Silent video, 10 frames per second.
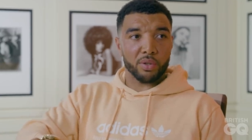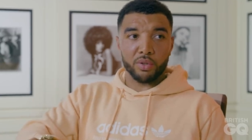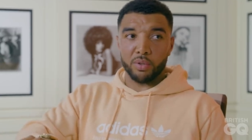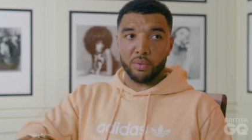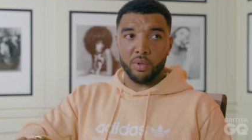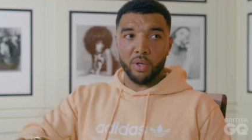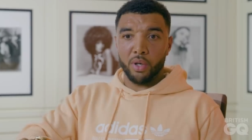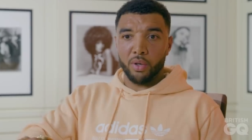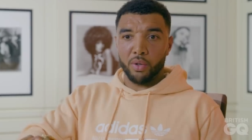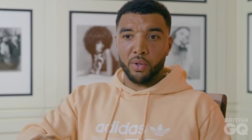because you
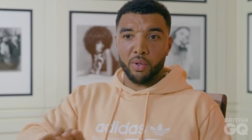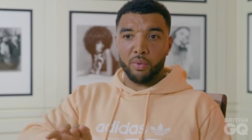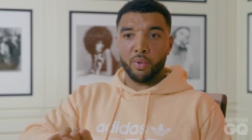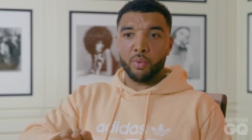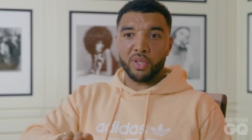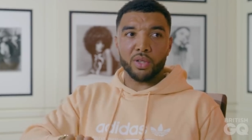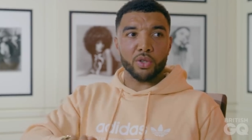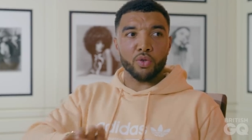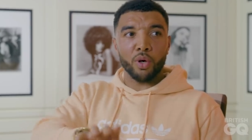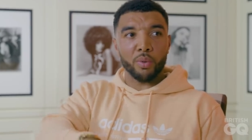wasn't in
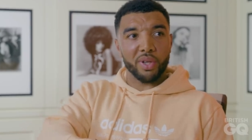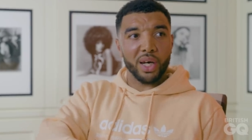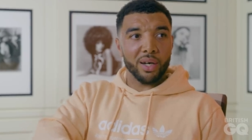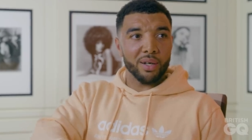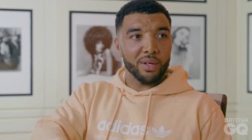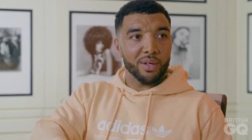control of that.